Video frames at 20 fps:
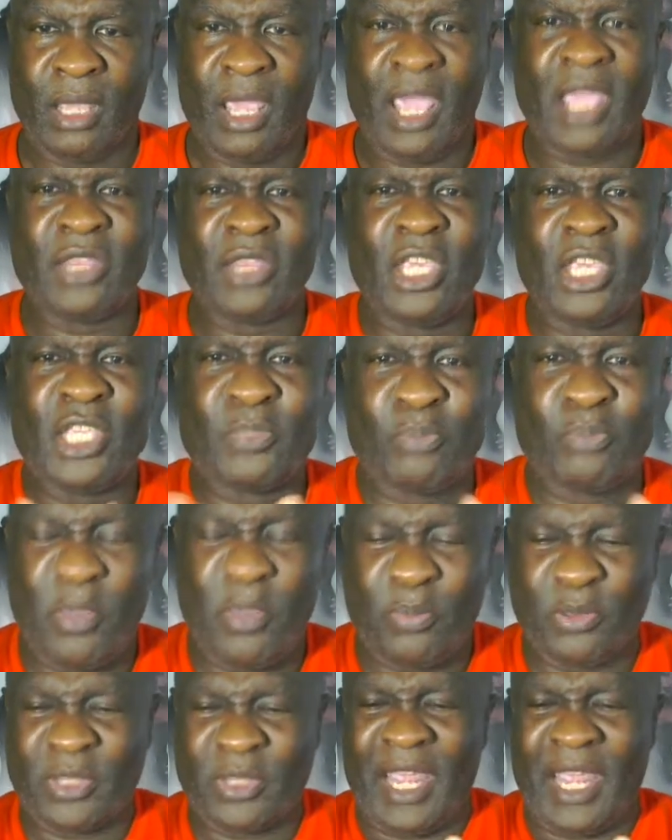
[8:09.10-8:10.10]
And these
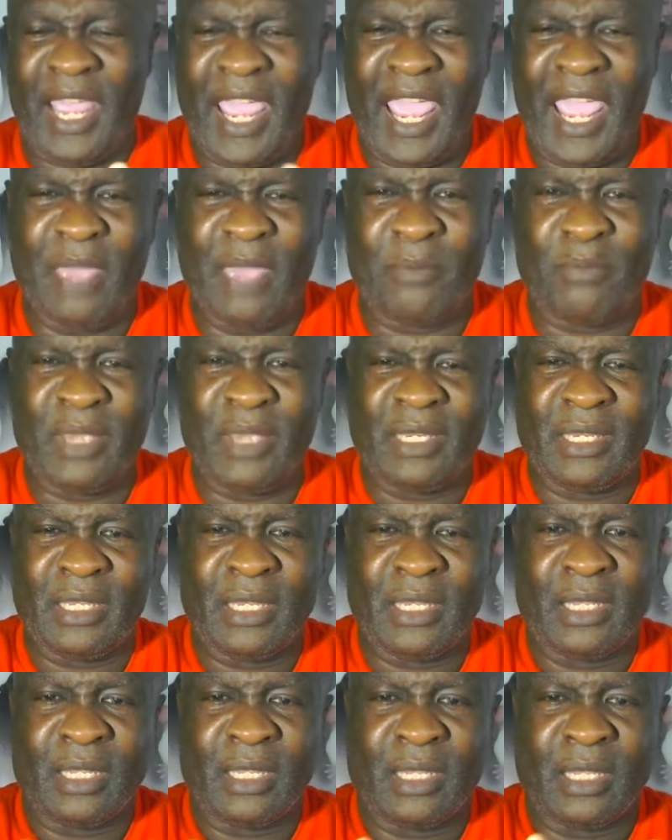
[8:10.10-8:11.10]
people that hand
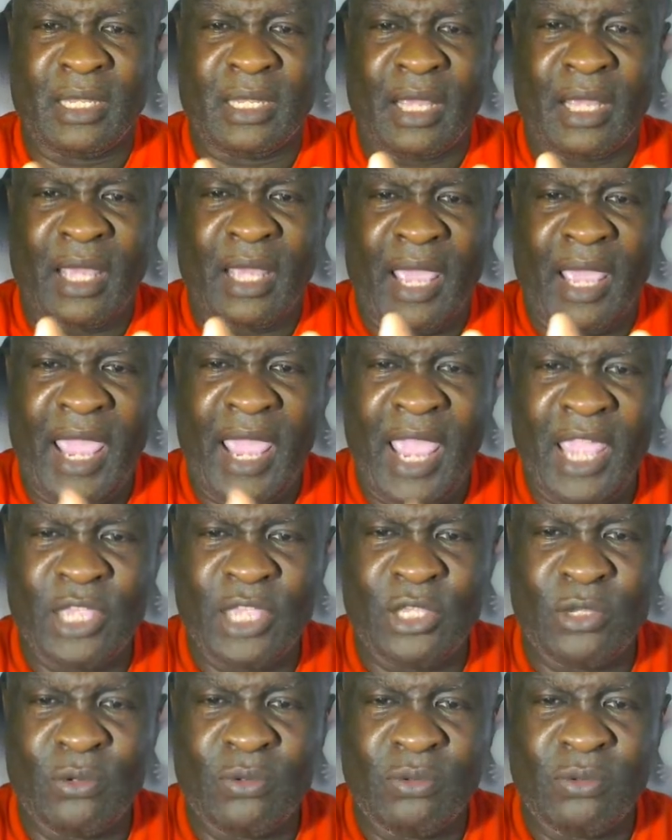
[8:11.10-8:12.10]

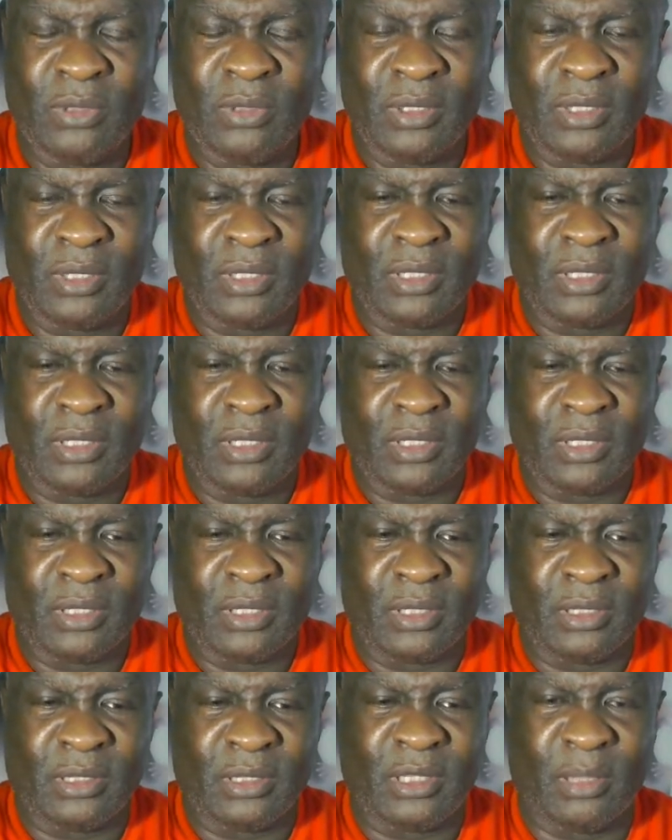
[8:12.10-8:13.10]
you
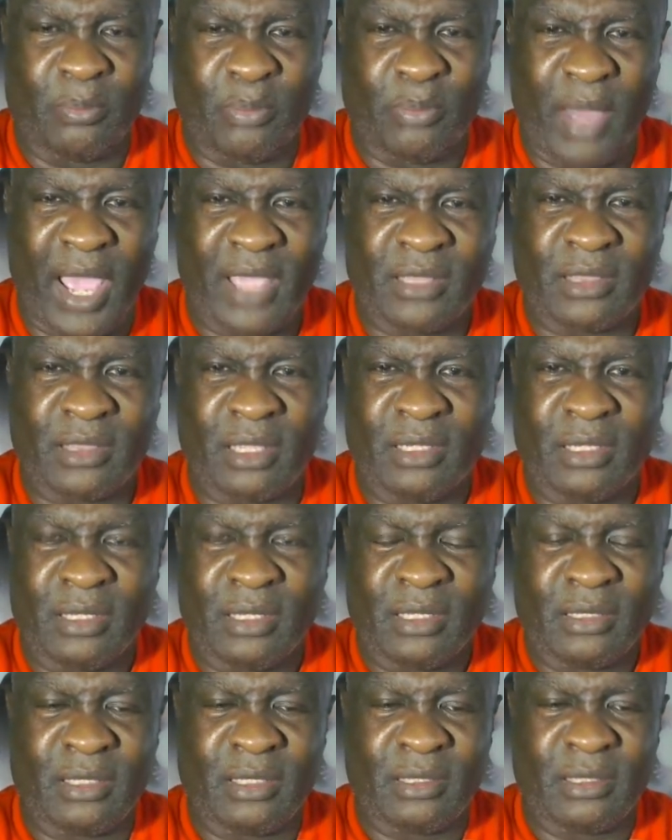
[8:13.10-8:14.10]
the bike,
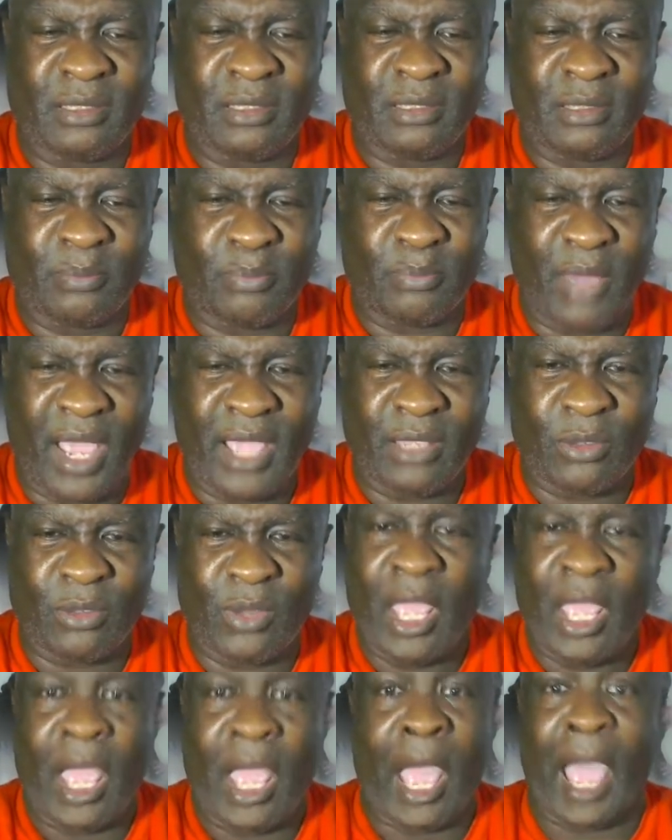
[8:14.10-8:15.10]
the bike,
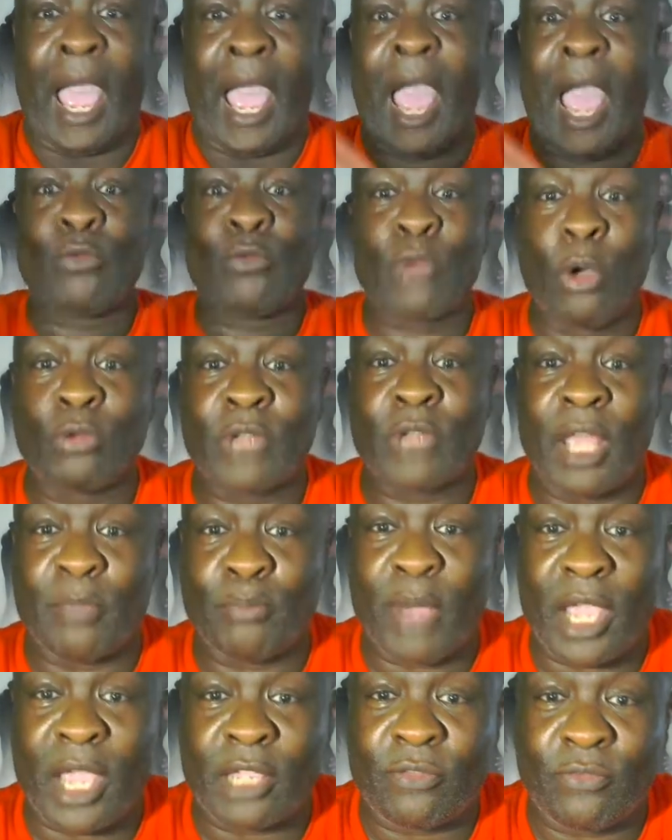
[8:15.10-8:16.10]
I rode that
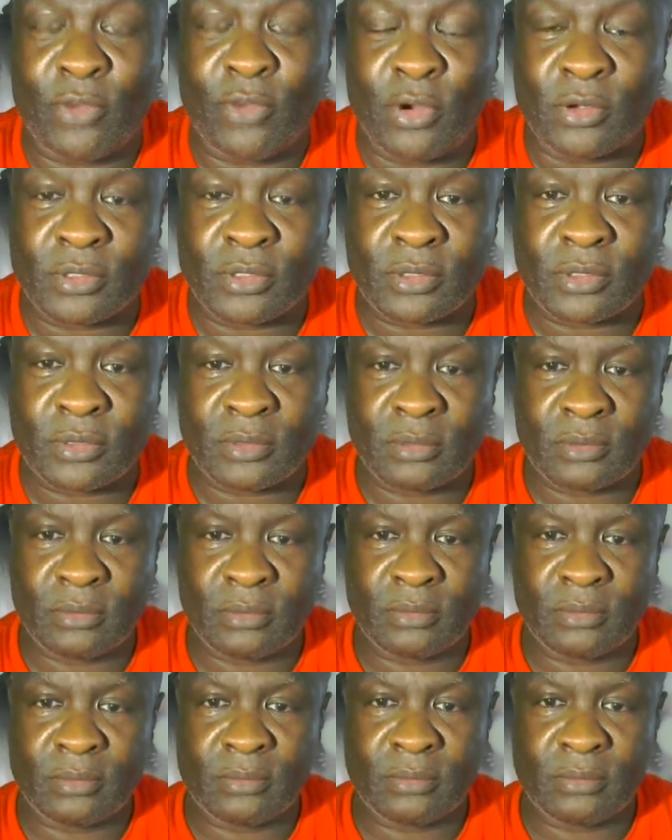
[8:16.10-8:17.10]
bike first.
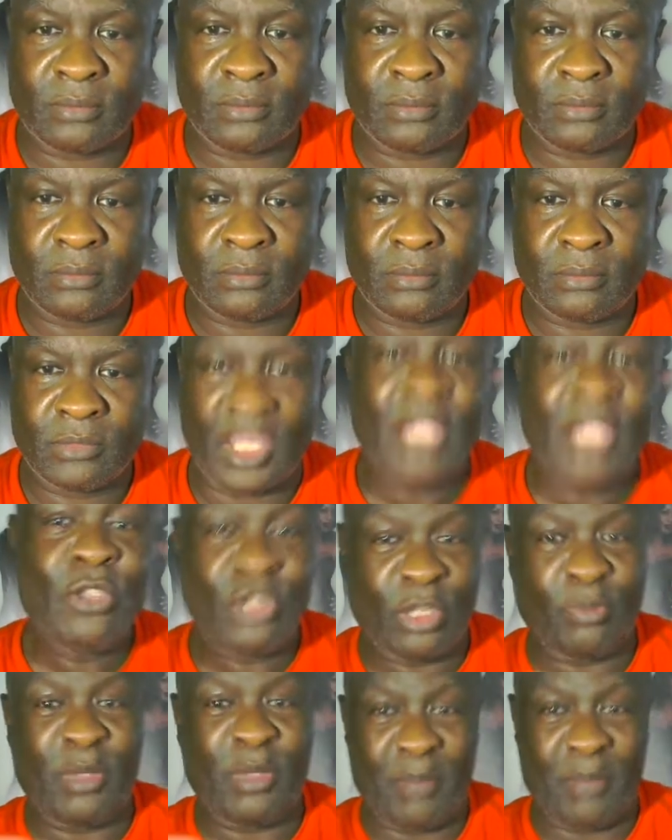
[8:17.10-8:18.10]
That used
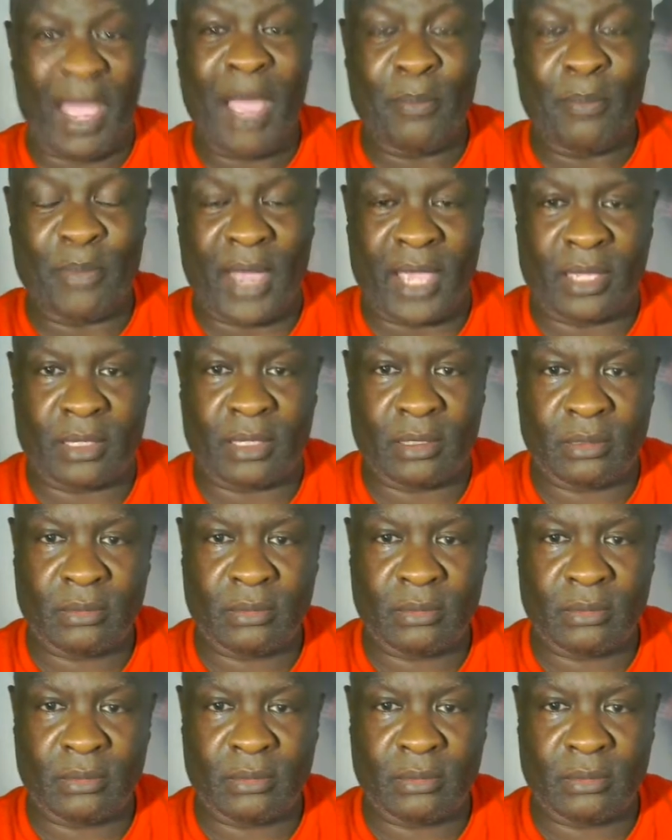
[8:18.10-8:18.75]
to be my bike.